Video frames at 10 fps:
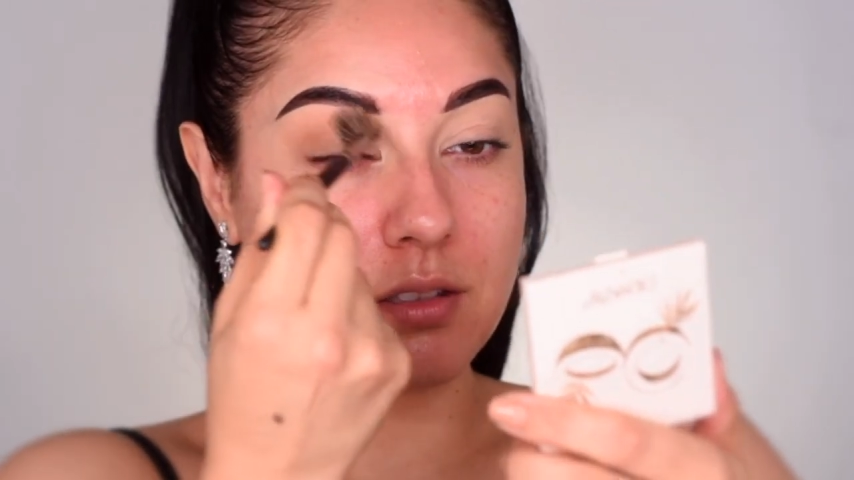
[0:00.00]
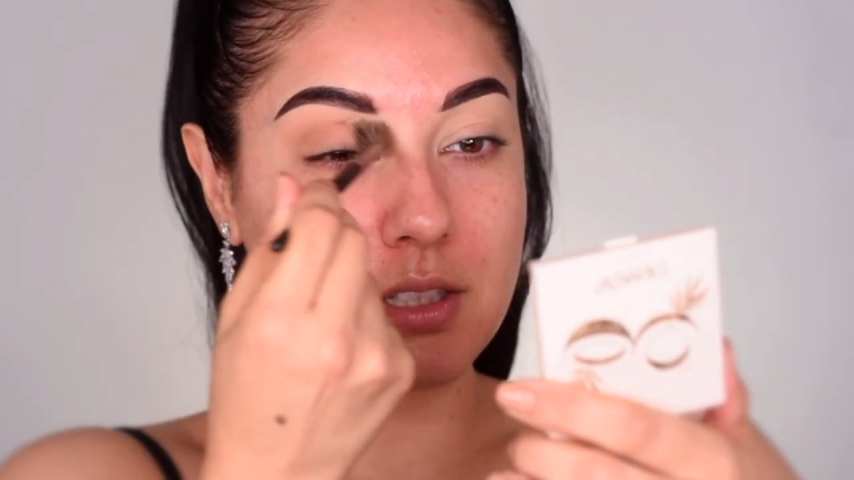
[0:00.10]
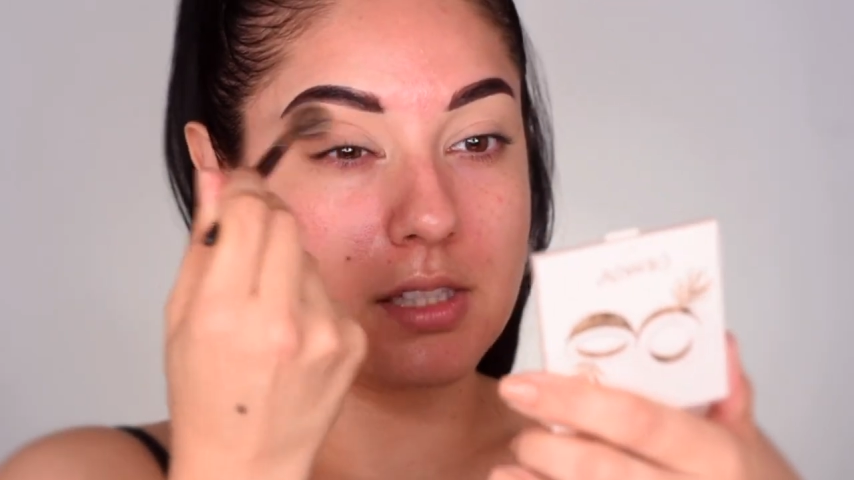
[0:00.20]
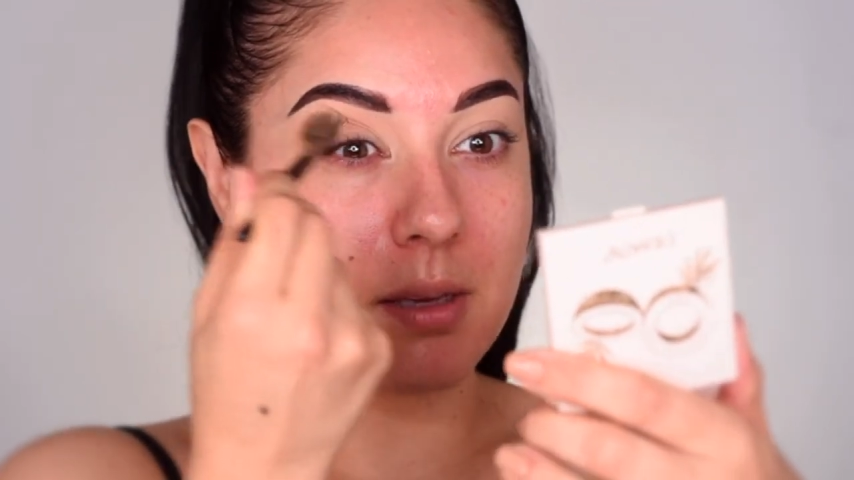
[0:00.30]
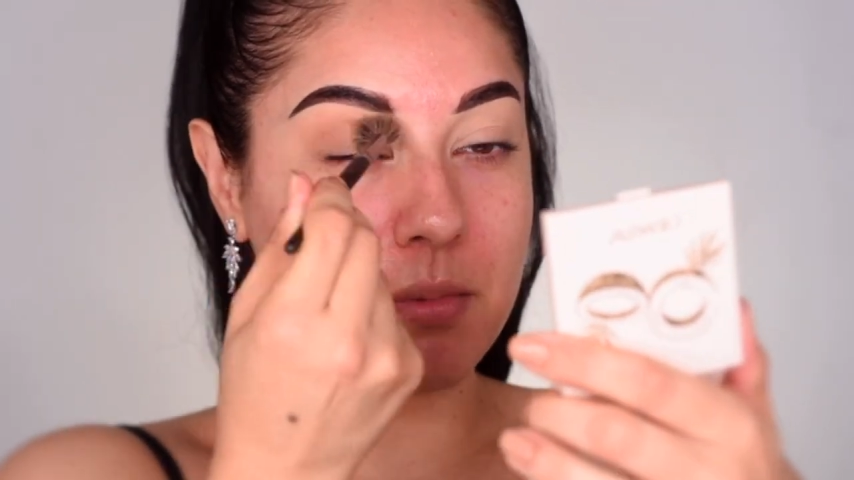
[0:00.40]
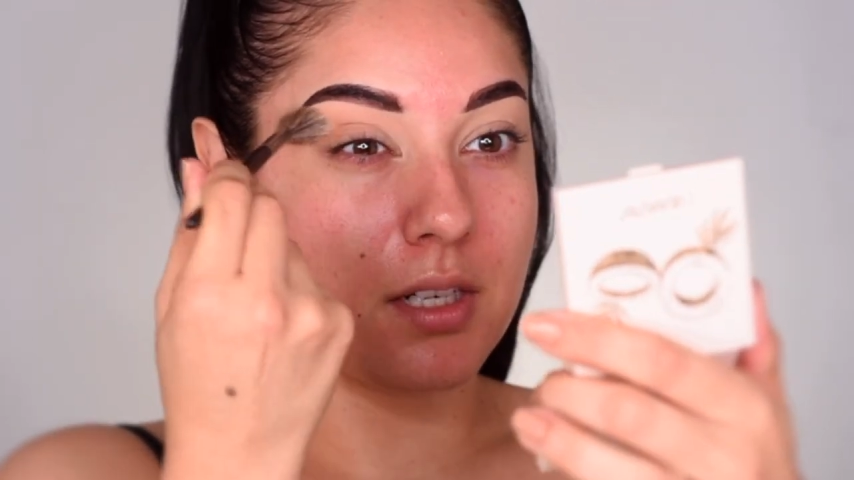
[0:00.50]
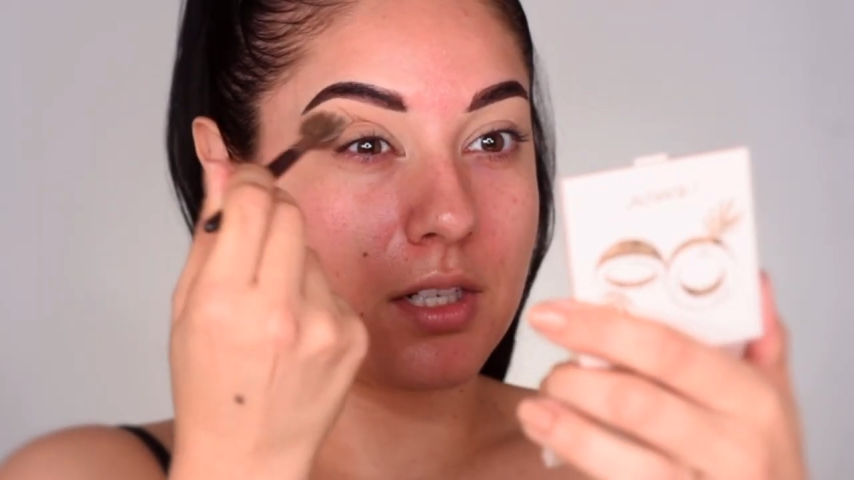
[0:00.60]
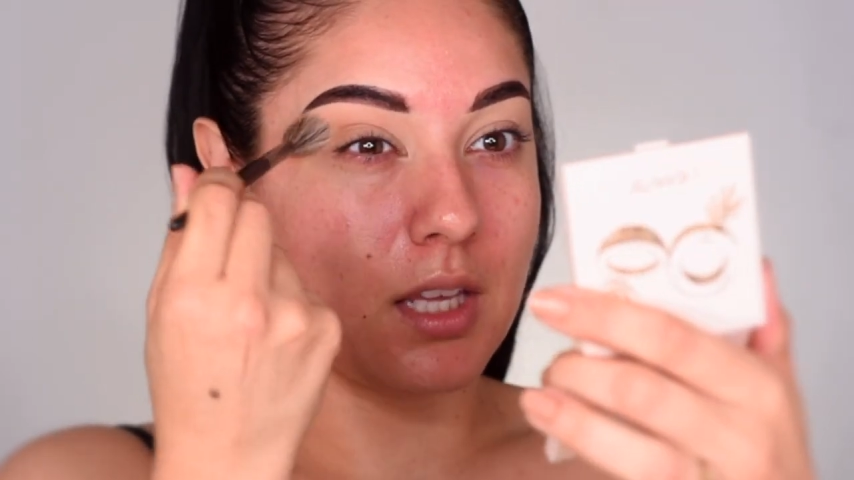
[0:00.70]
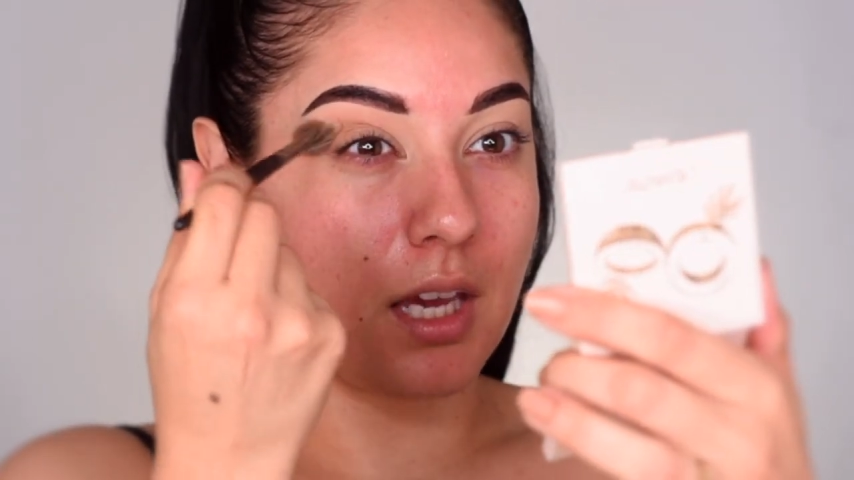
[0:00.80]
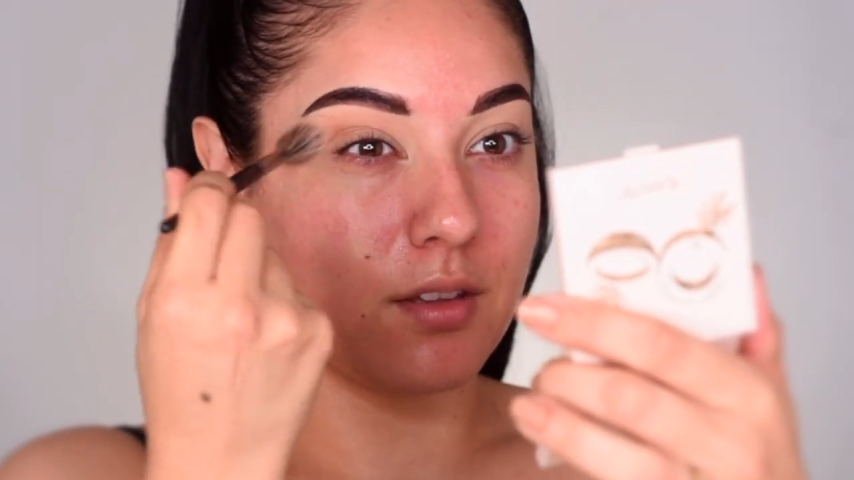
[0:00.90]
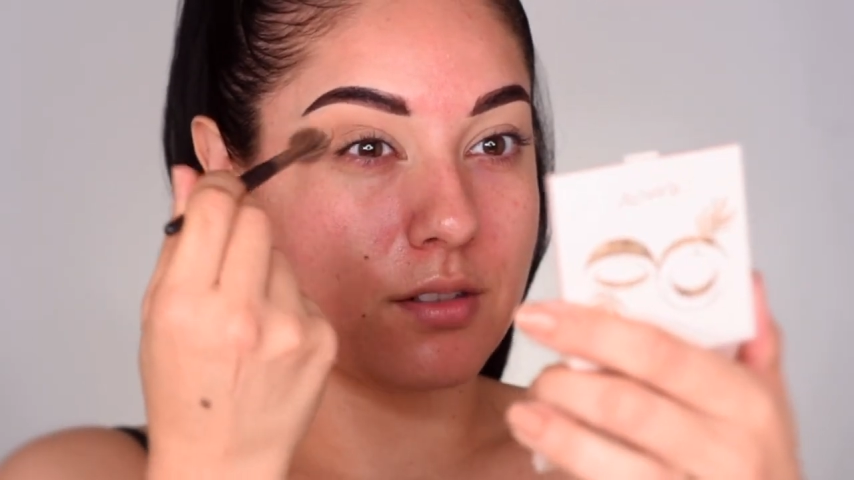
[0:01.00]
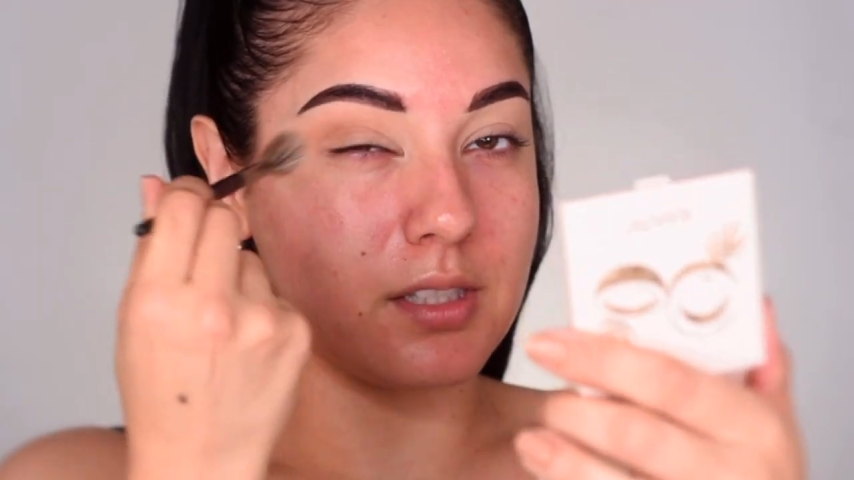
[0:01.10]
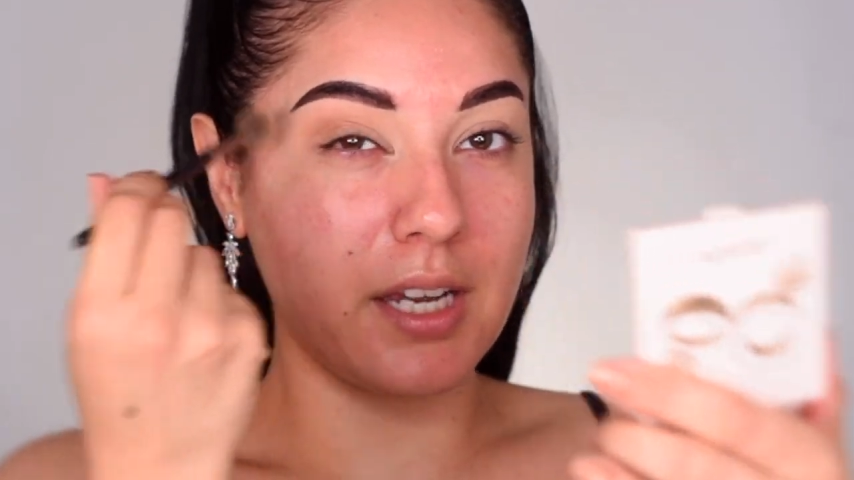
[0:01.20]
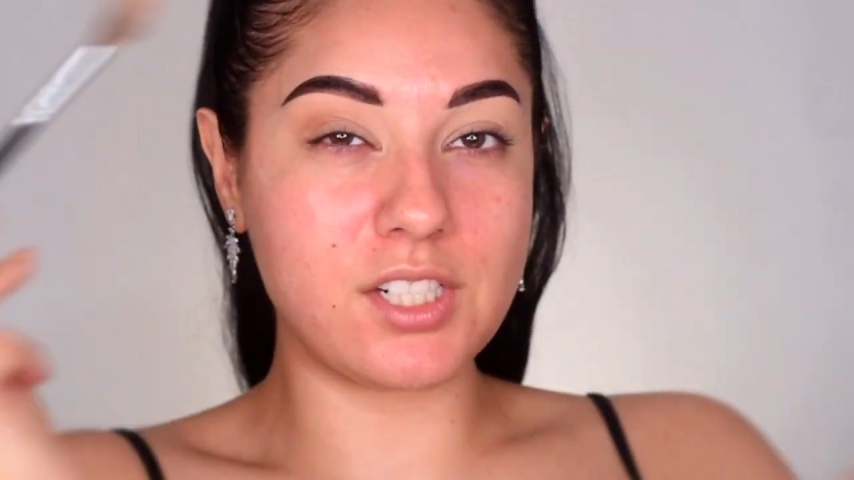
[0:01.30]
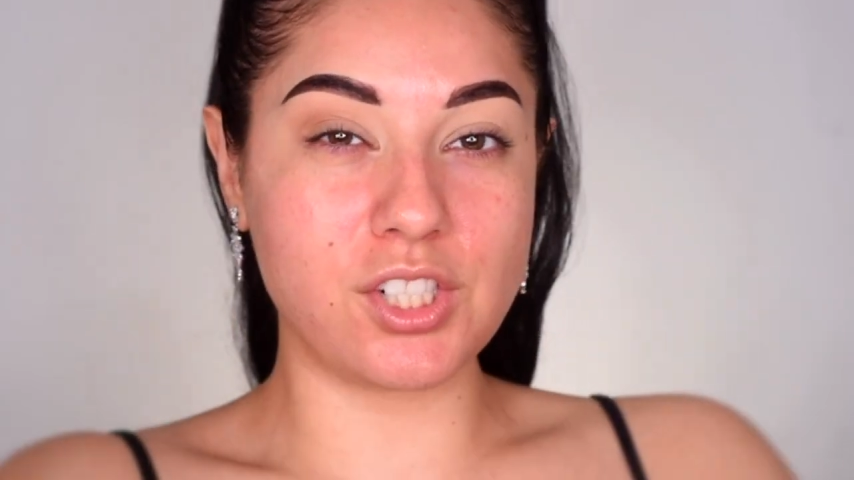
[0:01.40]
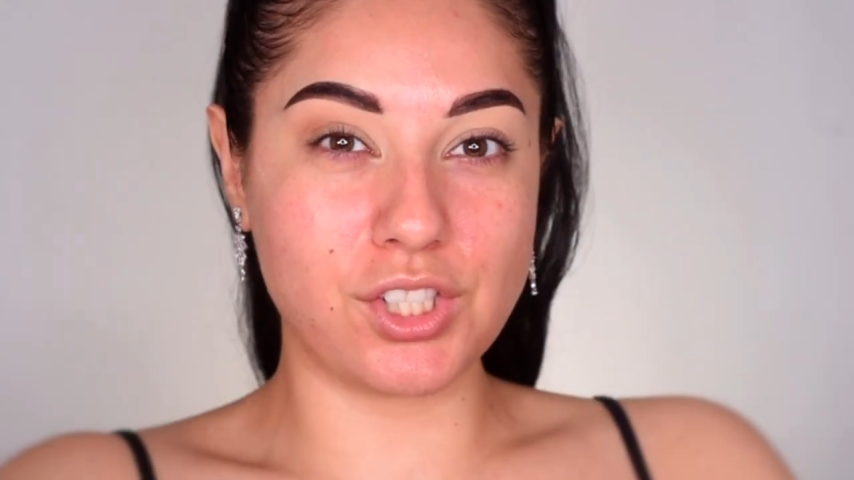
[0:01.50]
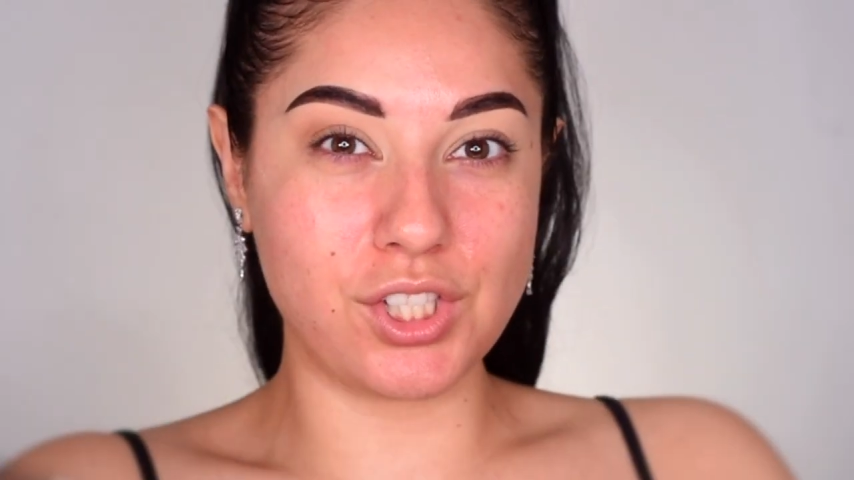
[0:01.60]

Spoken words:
the same thing to the other side just